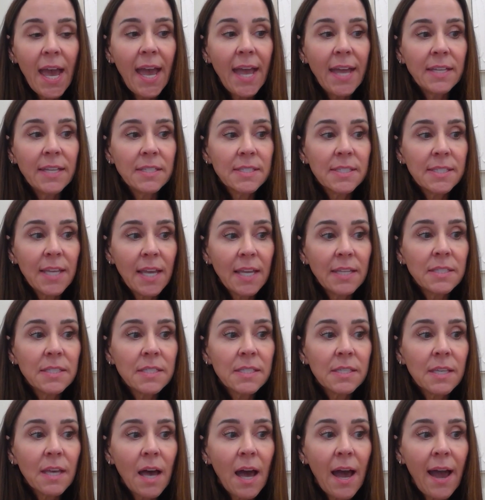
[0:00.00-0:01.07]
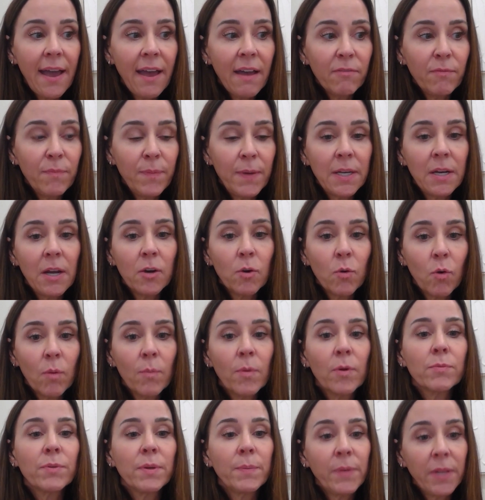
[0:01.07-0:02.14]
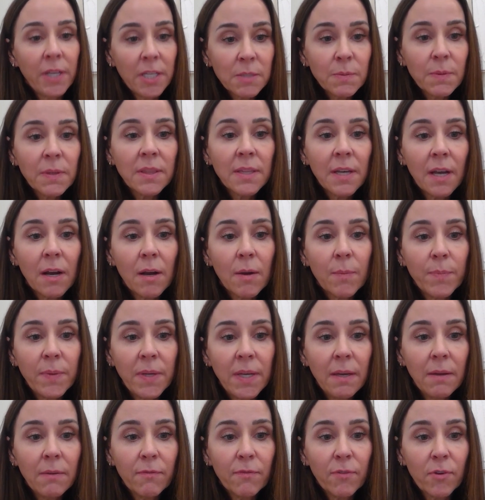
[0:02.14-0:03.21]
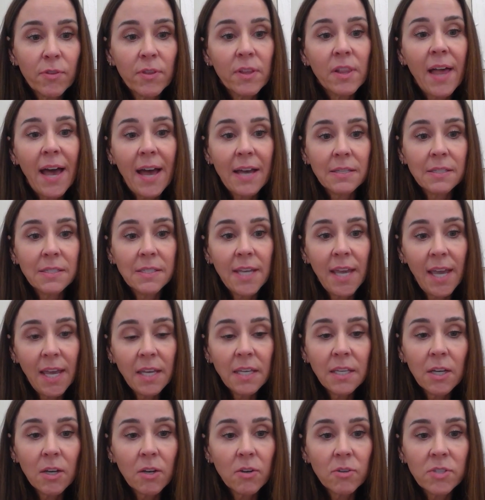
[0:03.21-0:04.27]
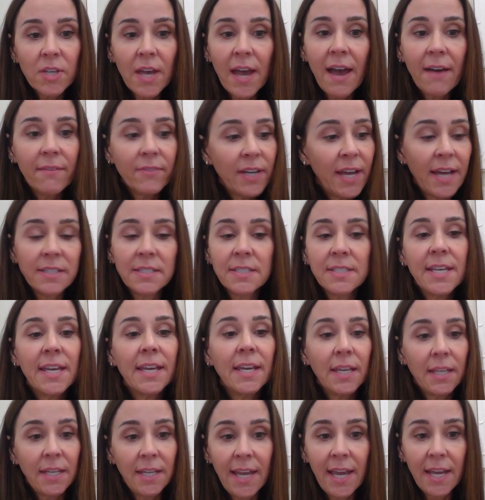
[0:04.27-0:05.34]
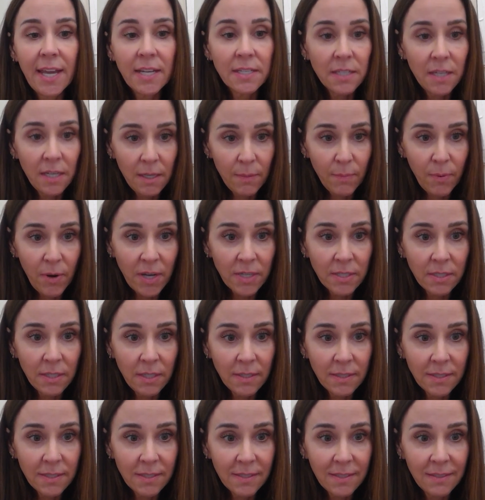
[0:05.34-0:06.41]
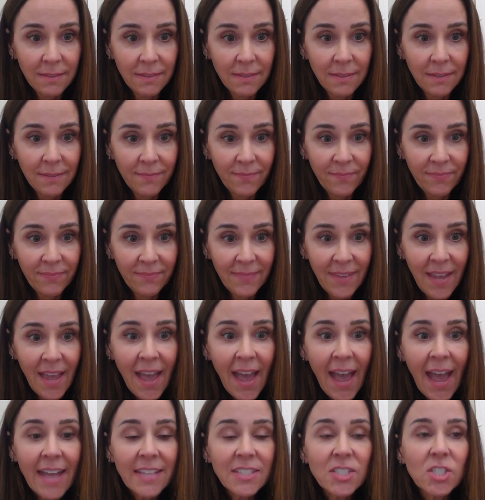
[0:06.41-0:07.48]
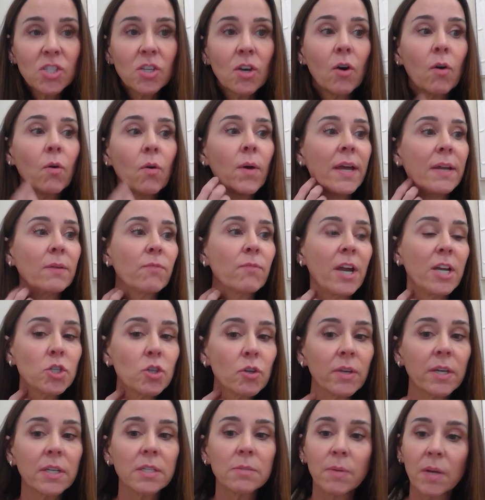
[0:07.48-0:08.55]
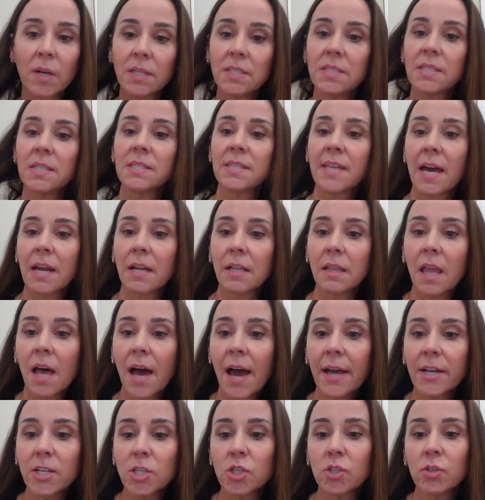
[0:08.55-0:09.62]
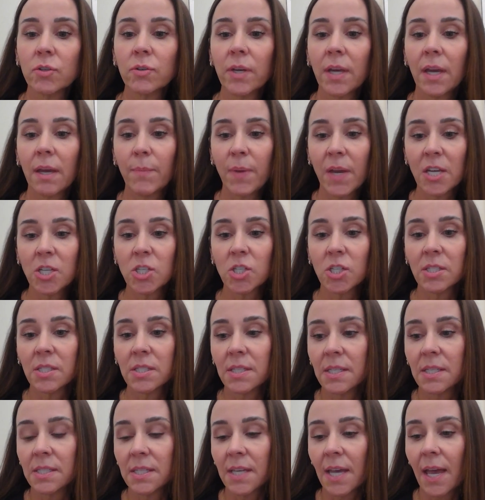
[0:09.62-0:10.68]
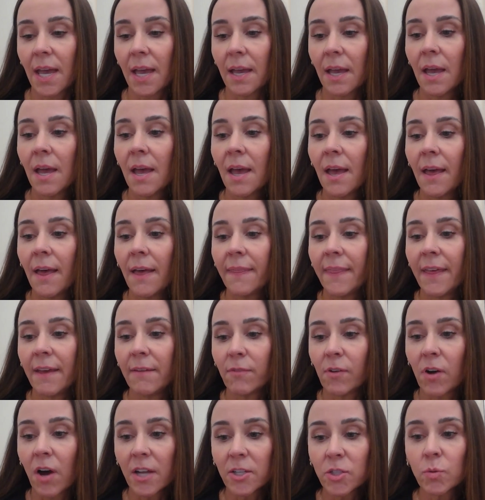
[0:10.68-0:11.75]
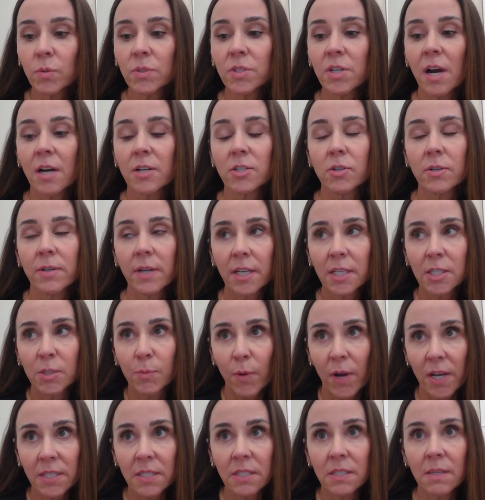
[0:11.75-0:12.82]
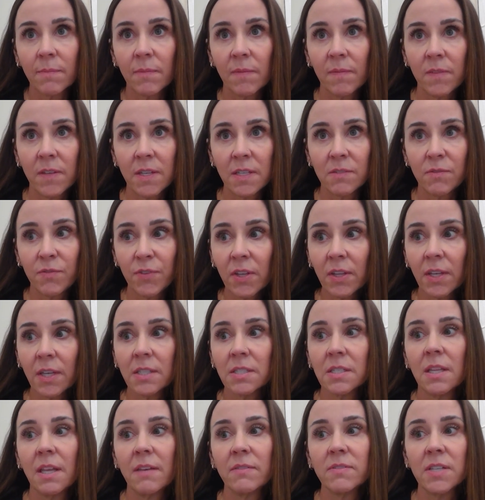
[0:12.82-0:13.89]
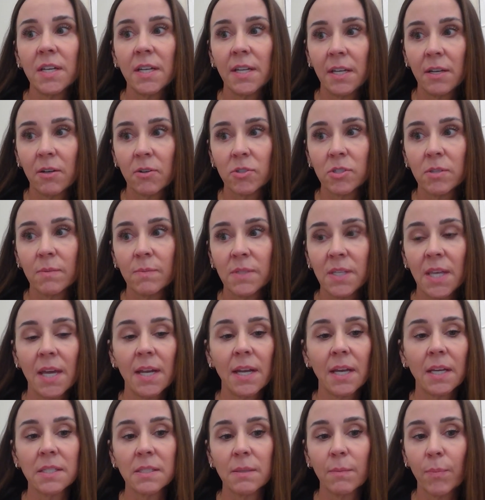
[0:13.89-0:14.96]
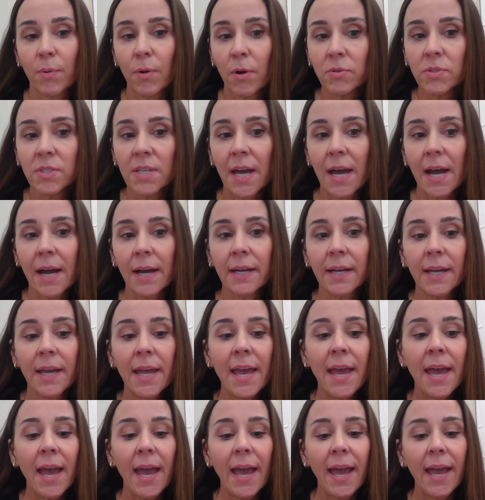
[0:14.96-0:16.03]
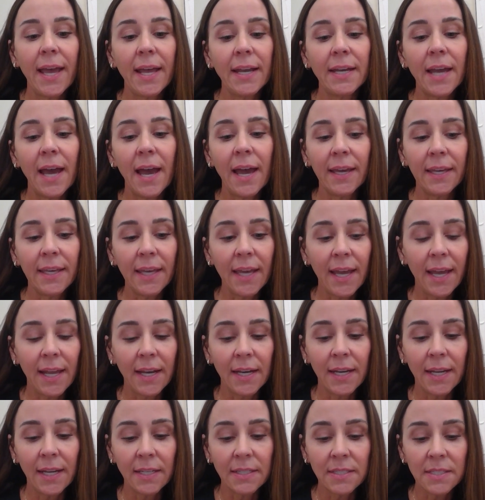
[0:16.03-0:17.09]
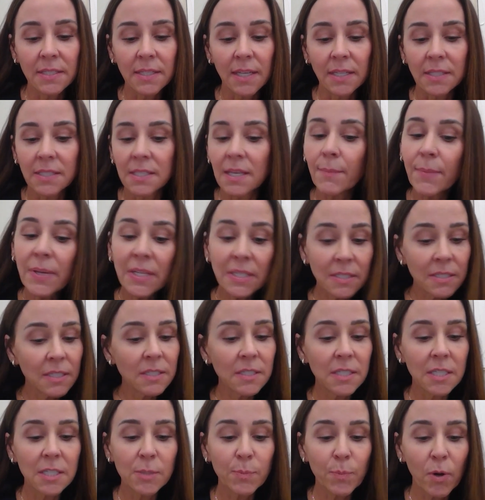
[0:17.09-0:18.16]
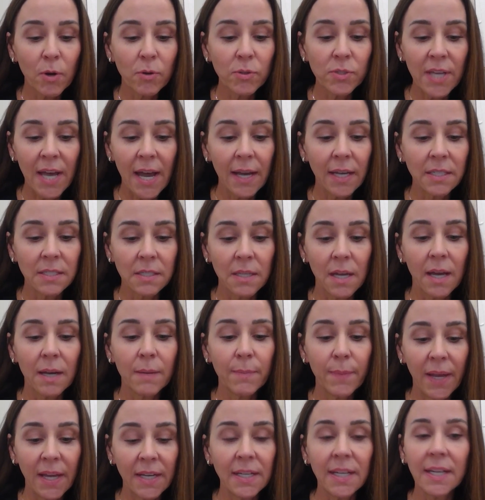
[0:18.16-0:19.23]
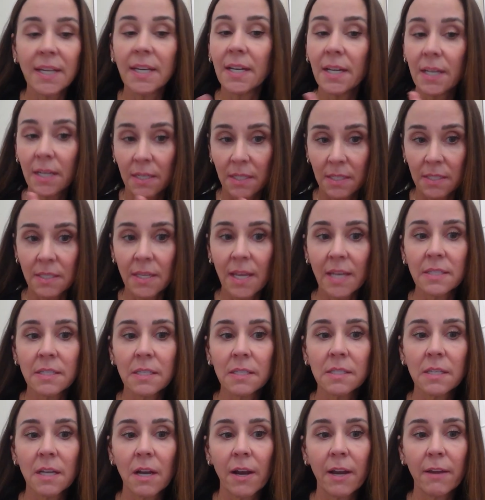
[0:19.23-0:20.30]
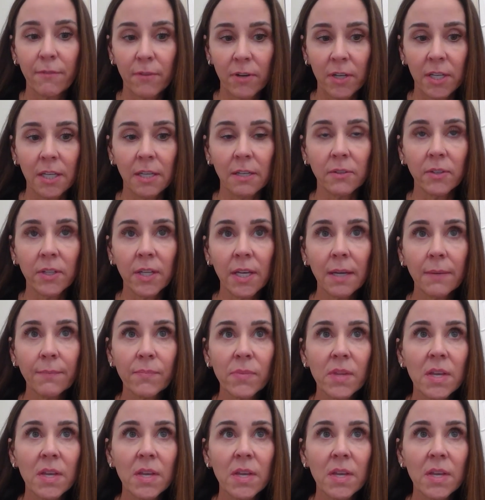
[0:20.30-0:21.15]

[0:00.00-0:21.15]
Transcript: And since I have been on hormone replacement therapy for the last 8 years, I haven't had to take any antidepressants. And Rachel experiences that a lot. She'll get patients that say they've gone to a doctor and expressed some of these feelings, and they've said, here's some Xanax and Prozac. And again, in some instances, Prozac is not a Band-Aid, it is necessary for healing.